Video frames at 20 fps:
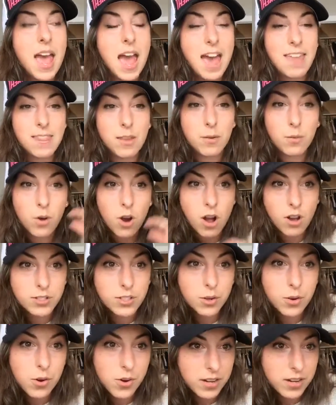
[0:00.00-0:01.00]
and then we're
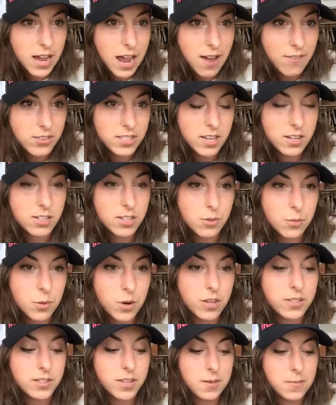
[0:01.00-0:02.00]
also going to have a session where
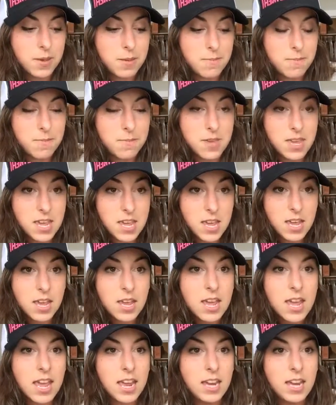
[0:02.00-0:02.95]
it's going to be me